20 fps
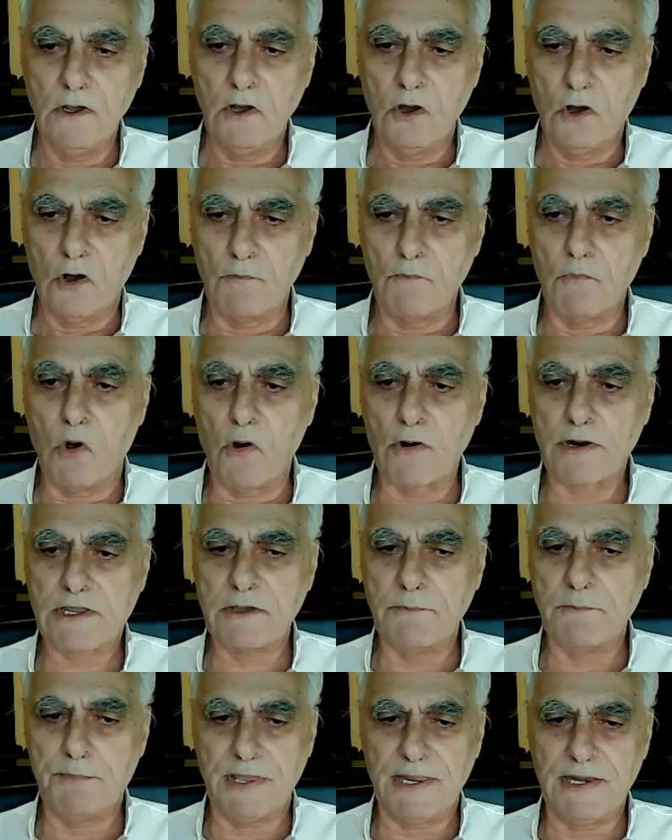or more
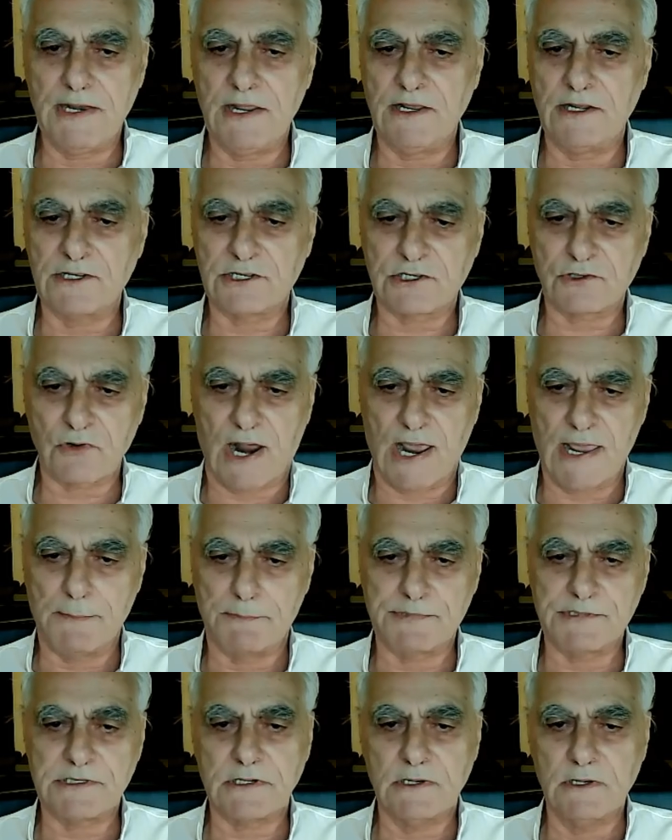competing
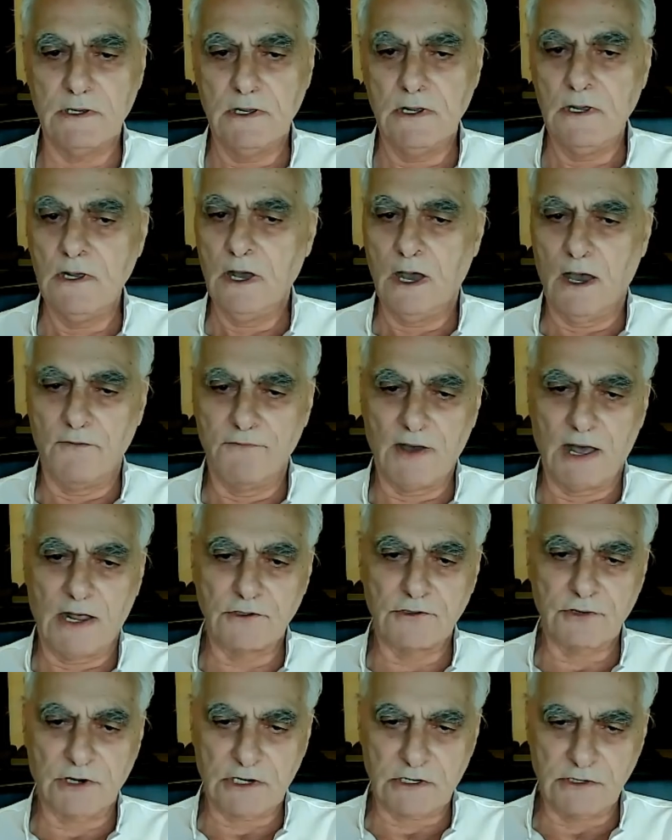stripes of
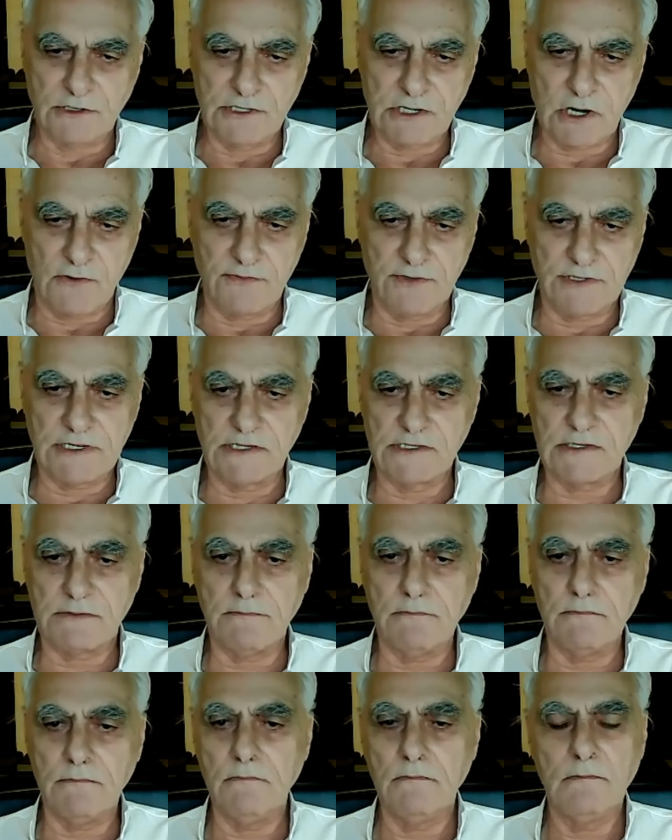
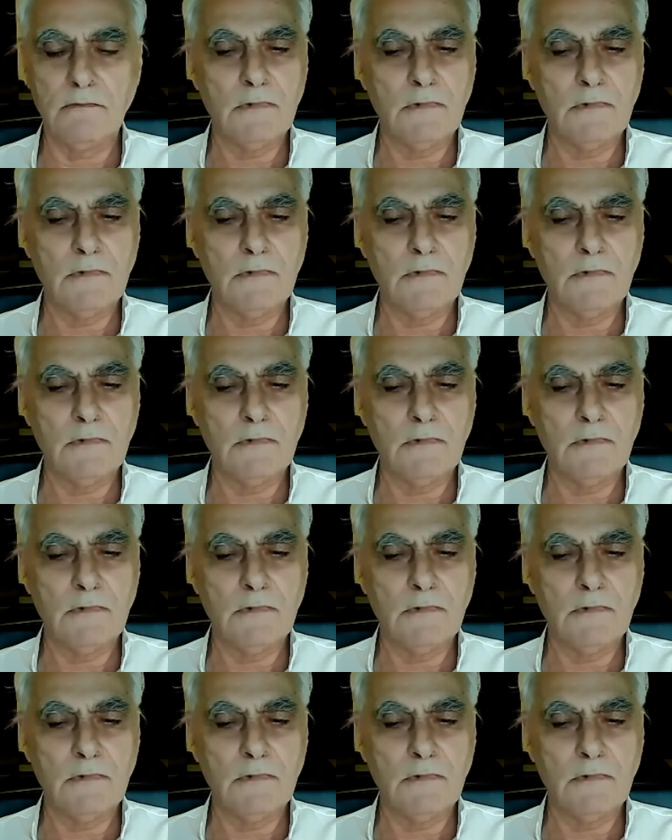ultra-conservatism,